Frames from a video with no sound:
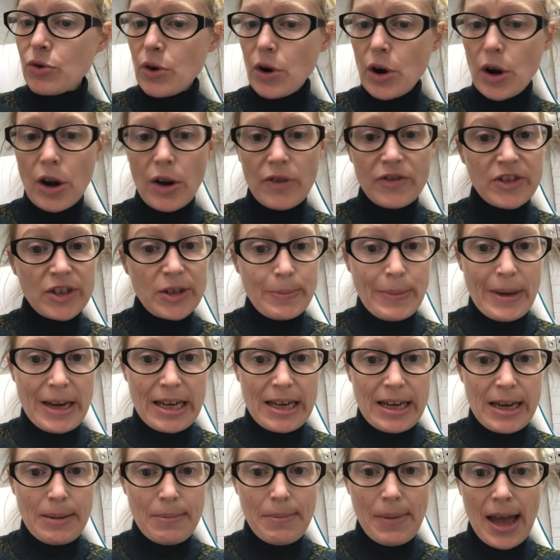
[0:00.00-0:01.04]
craft
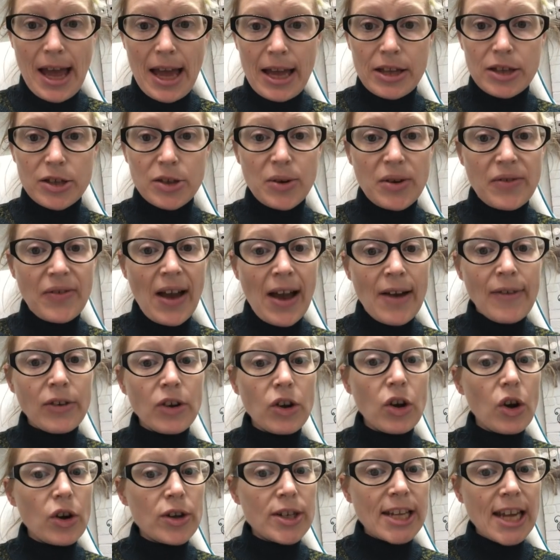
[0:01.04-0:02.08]
spending ban. So if I
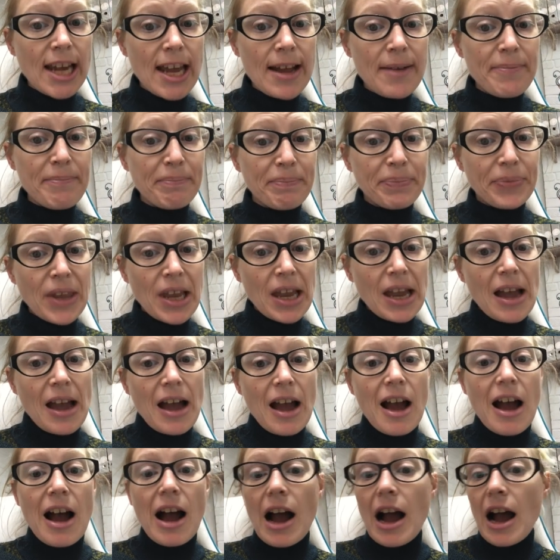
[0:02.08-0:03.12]
haven't got it,
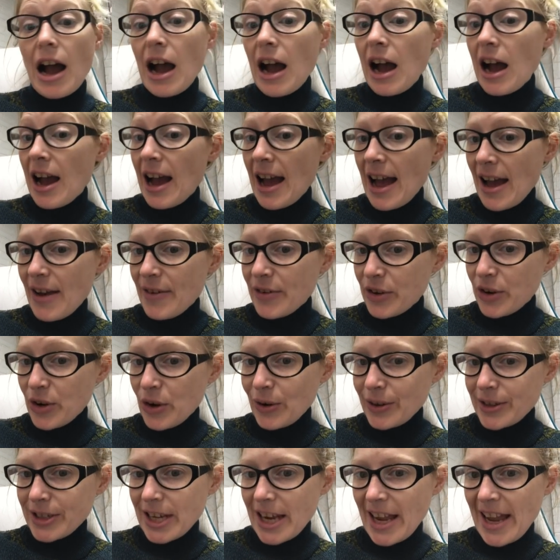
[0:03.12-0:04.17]
I haven't
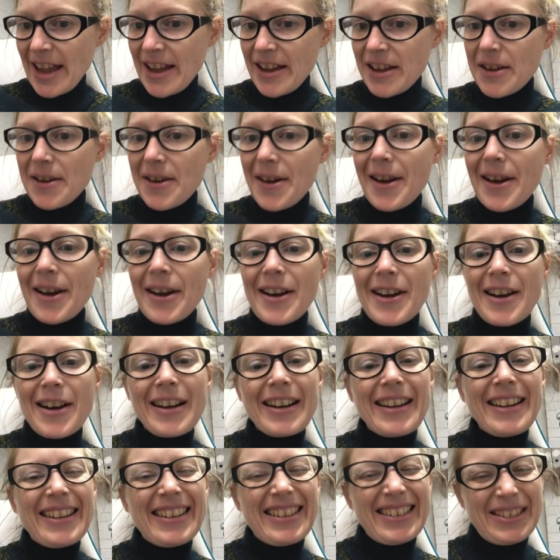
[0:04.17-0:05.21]
got it.
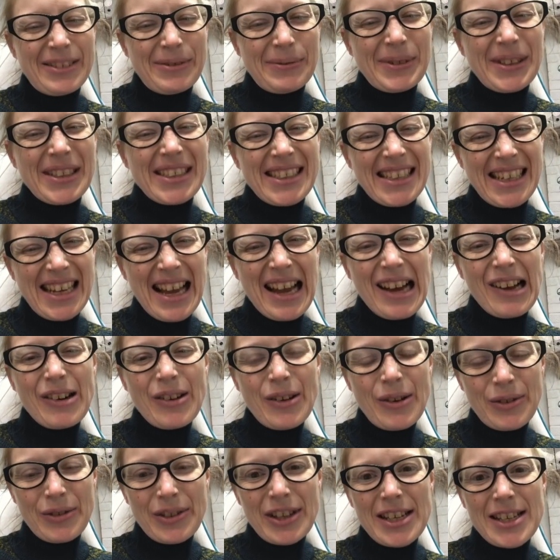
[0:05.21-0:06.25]
We'll see how
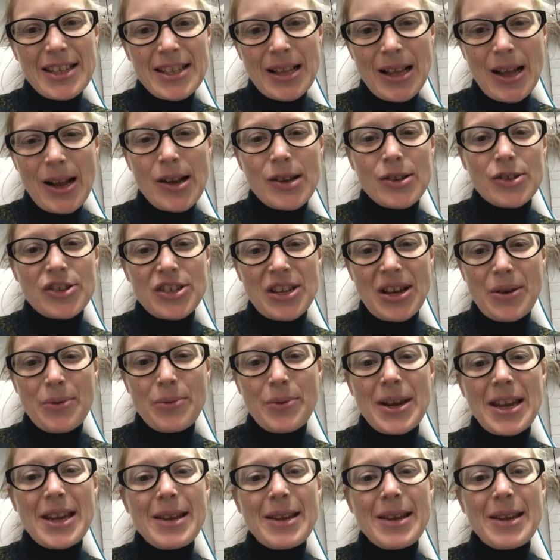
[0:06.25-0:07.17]
long this lasts, shall